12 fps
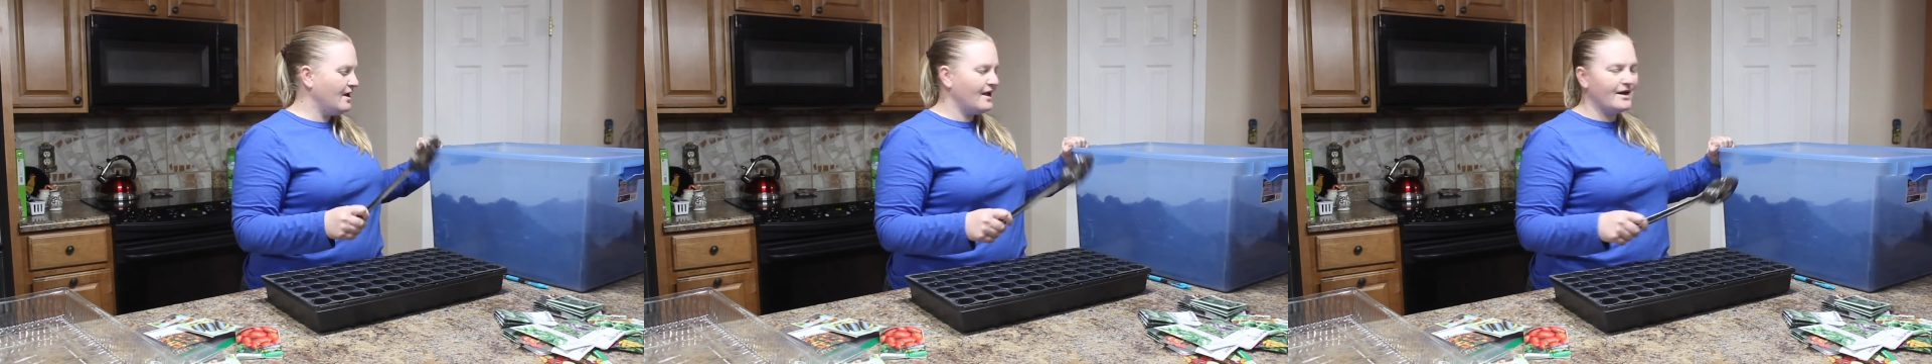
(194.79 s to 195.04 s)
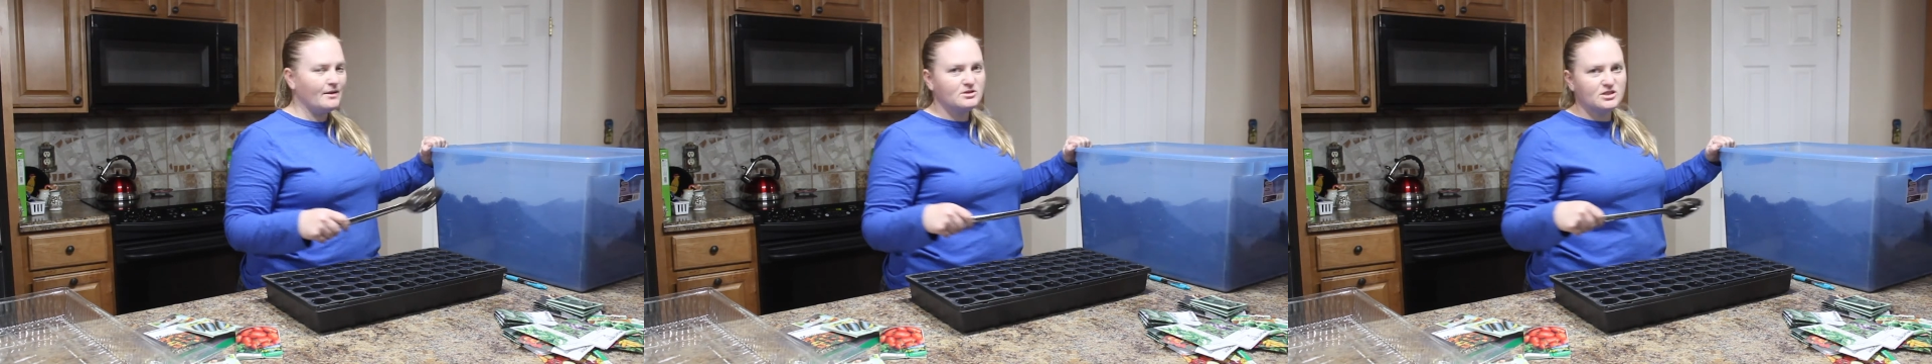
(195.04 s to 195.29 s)

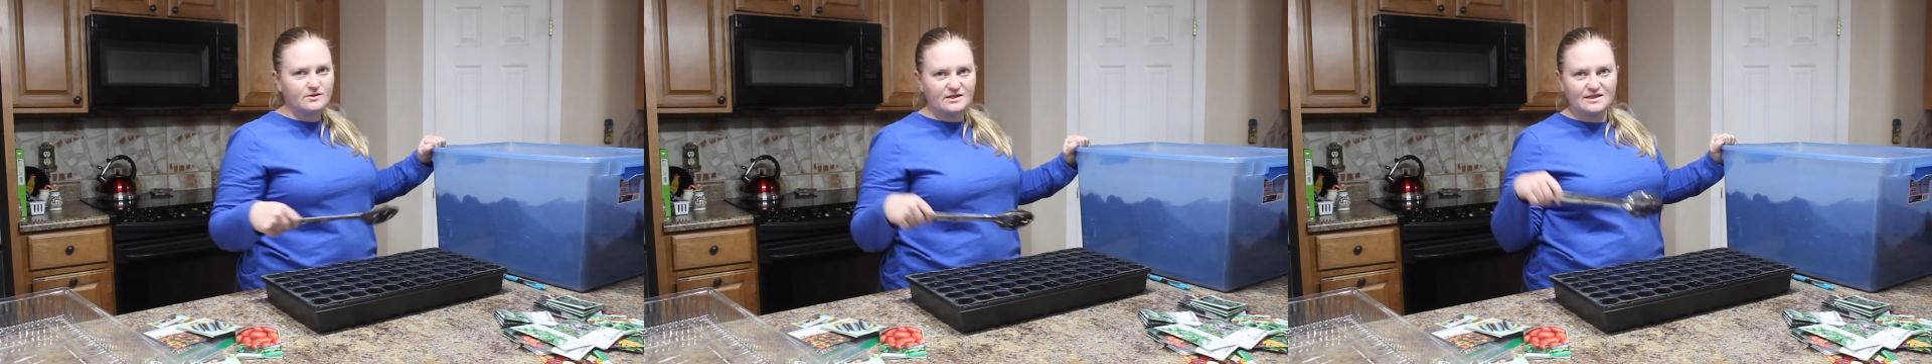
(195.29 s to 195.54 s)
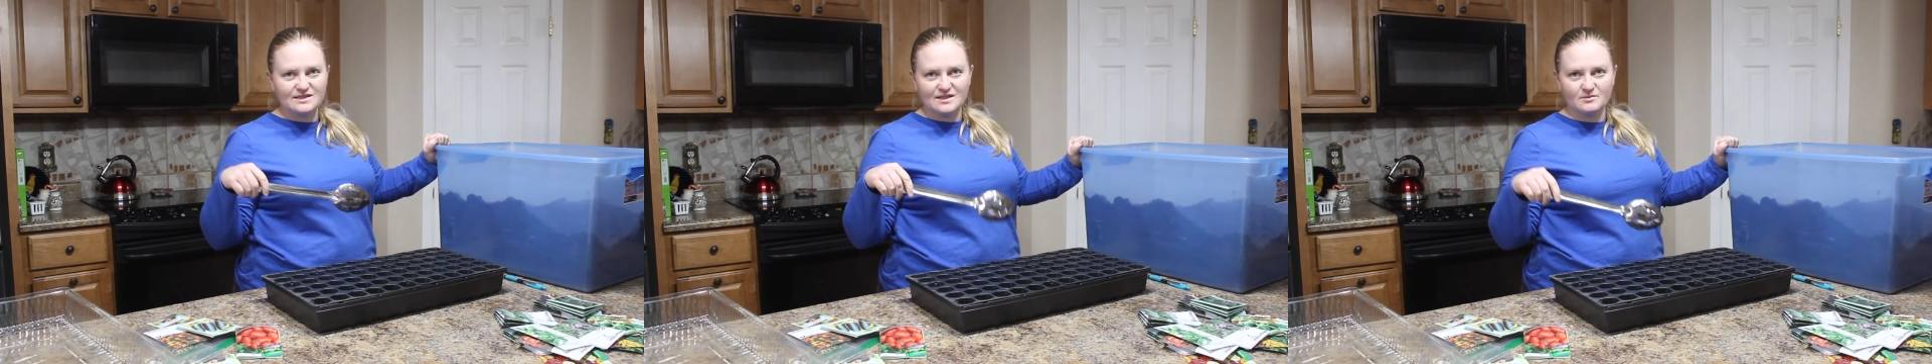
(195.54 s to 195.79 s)
and I'm doing
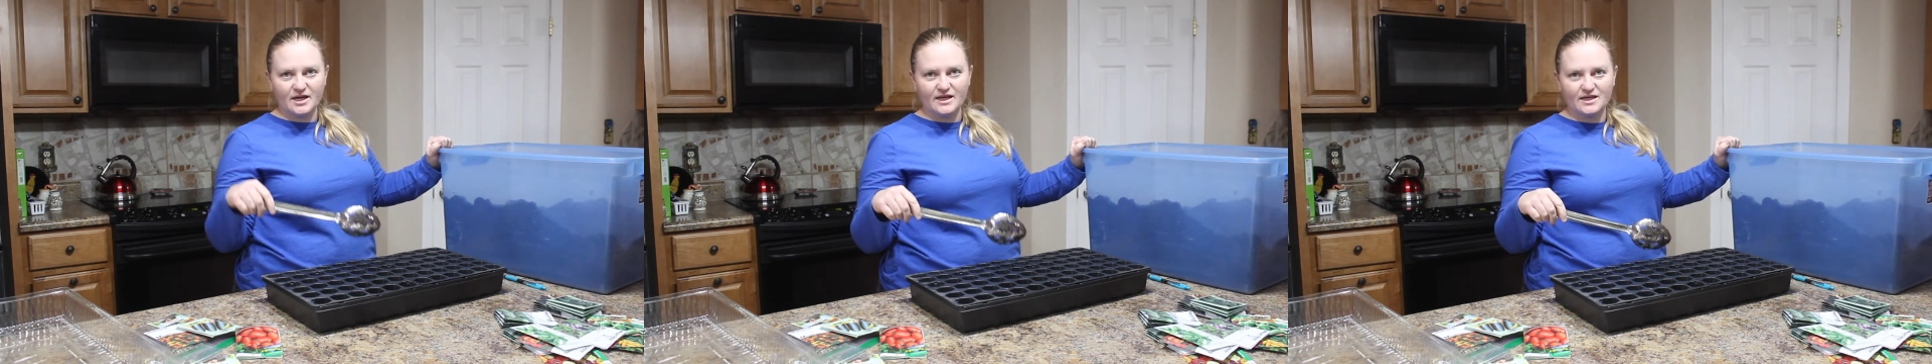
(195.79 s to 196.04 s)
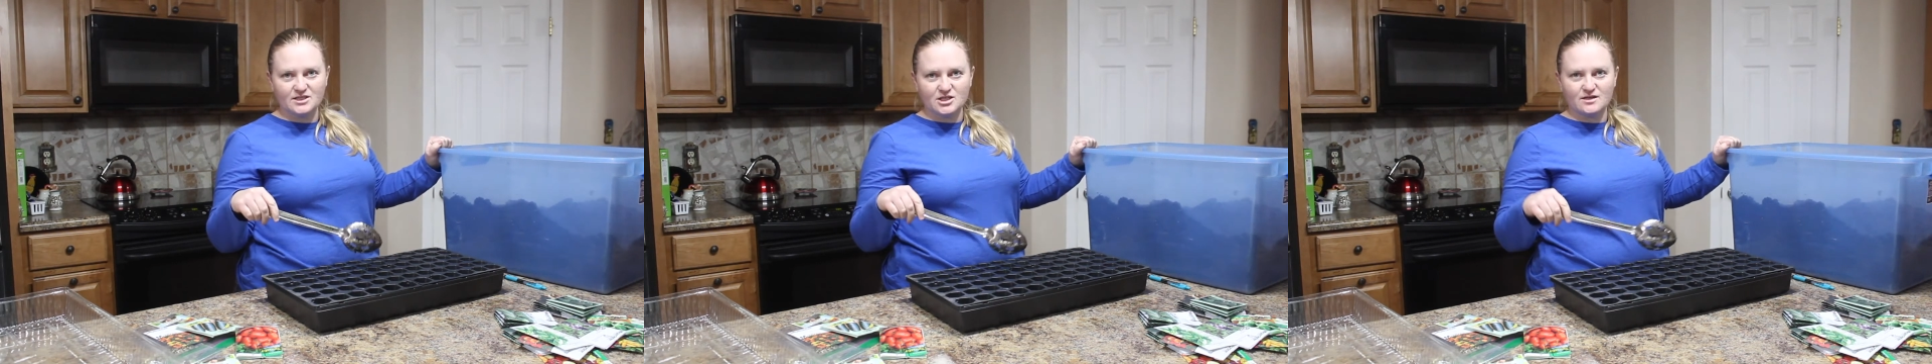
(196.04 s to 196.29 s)
this in my
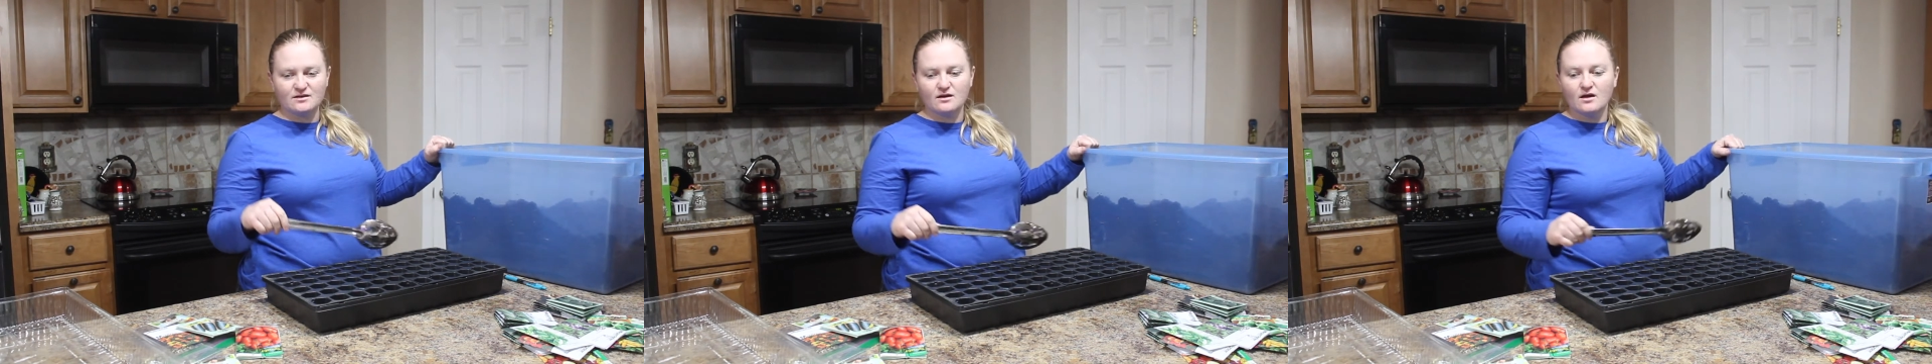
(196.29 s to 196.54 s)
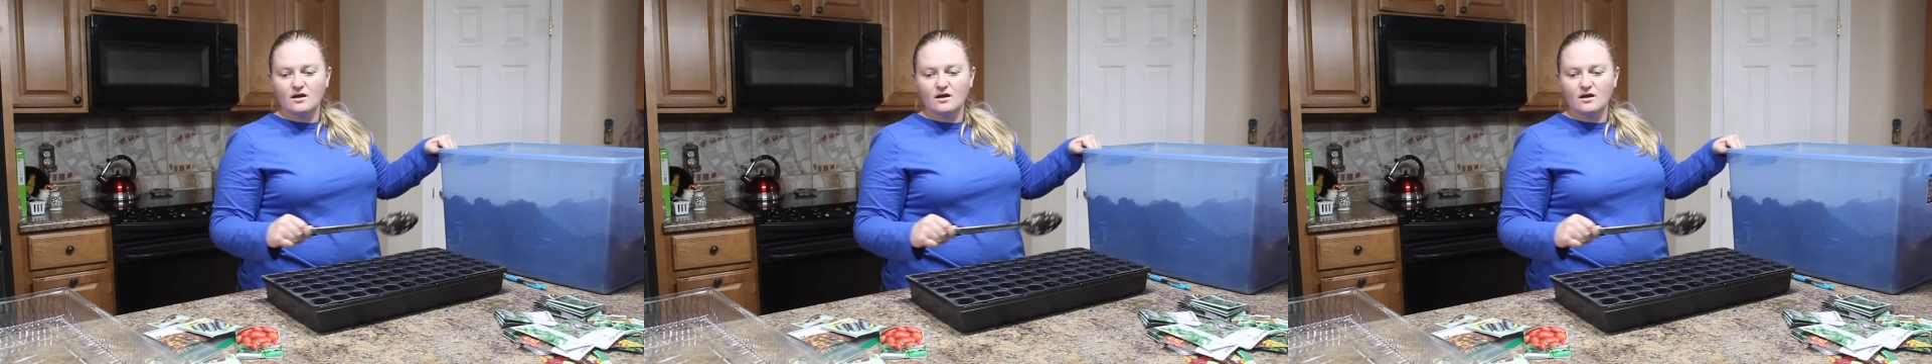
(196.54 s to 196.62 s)
kitchen